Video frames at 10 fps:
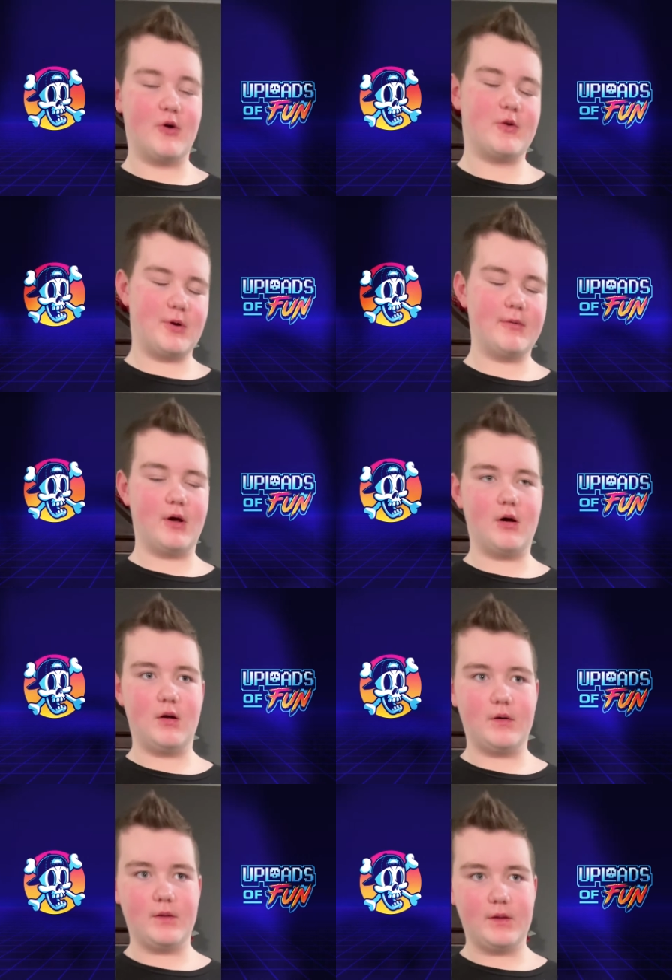they're probably all
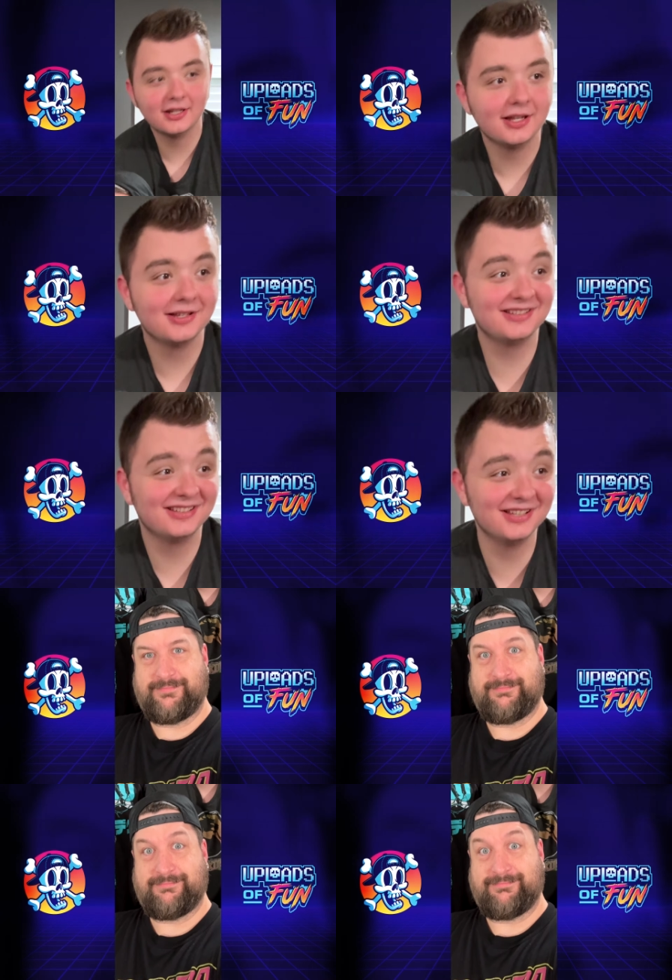ugly.
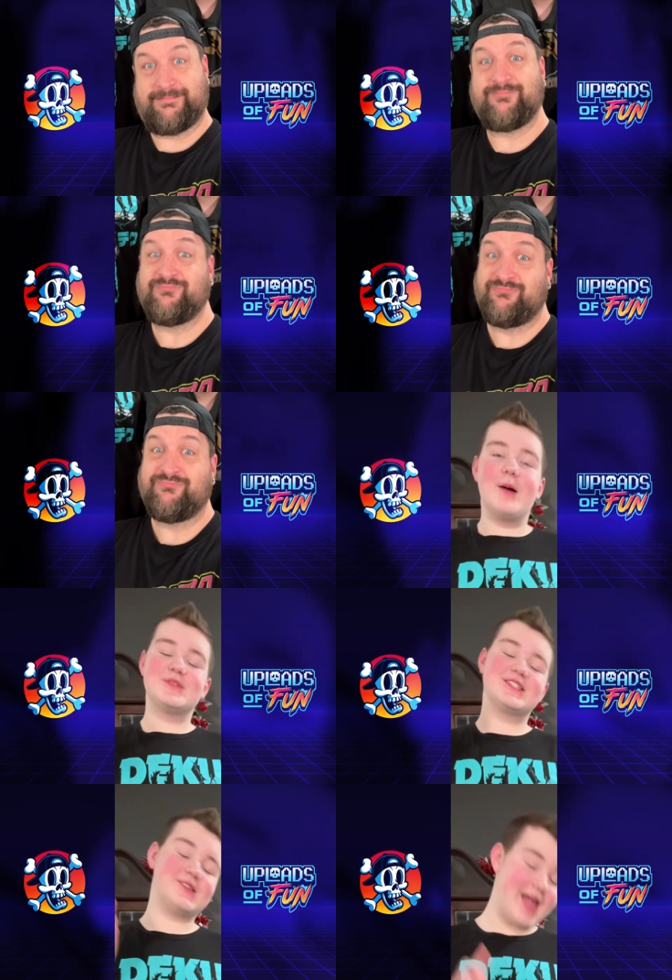I'm
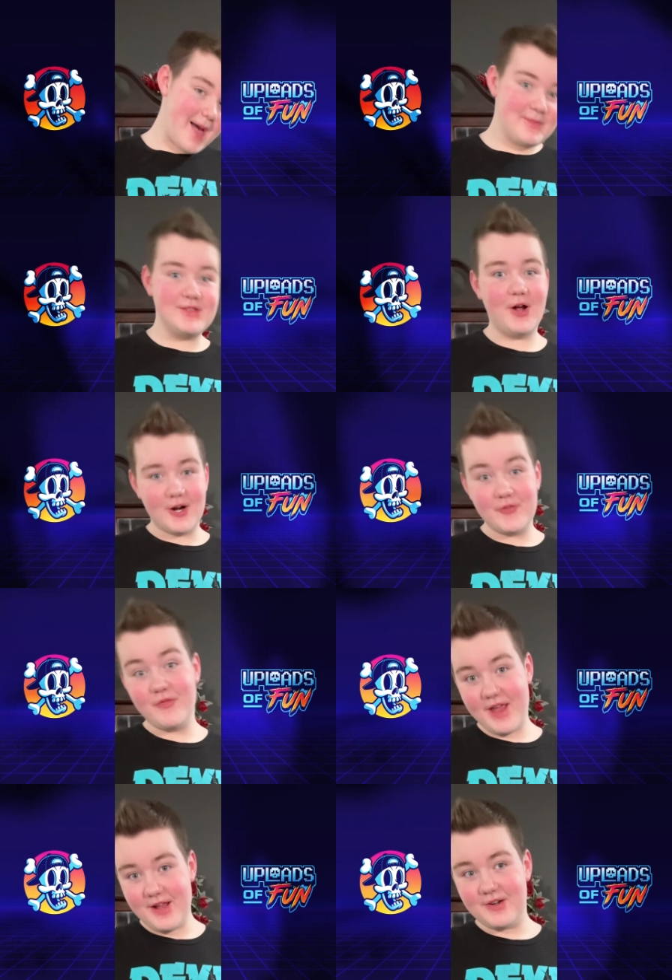slapping Darth
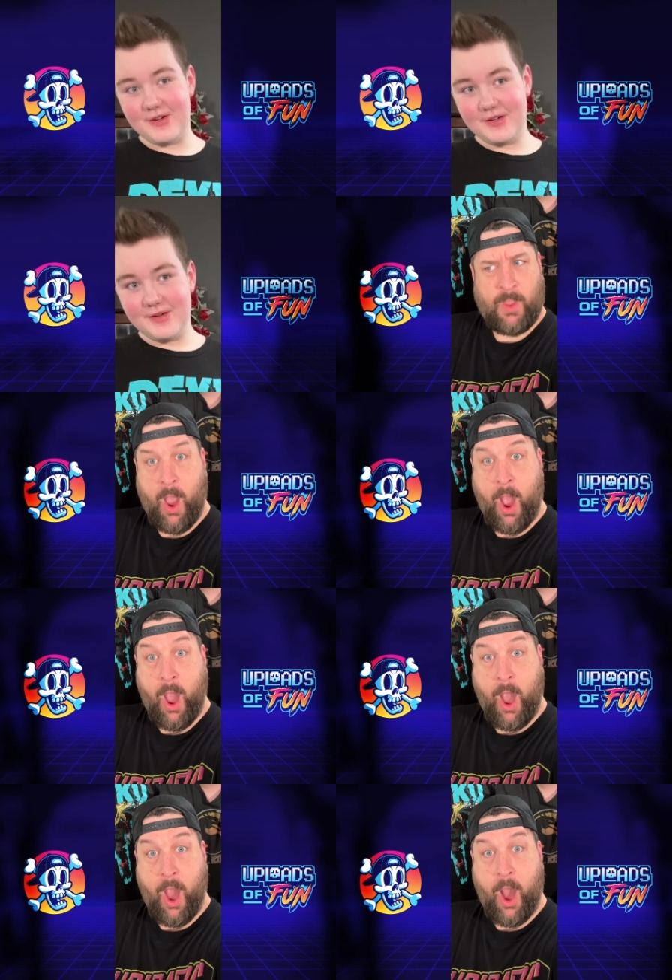Vader.
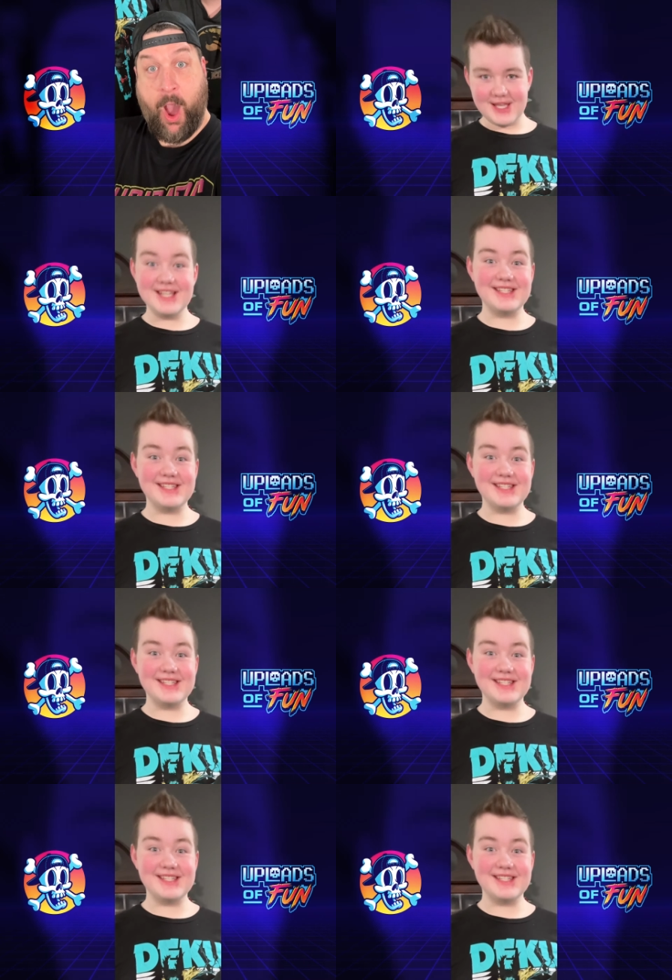He's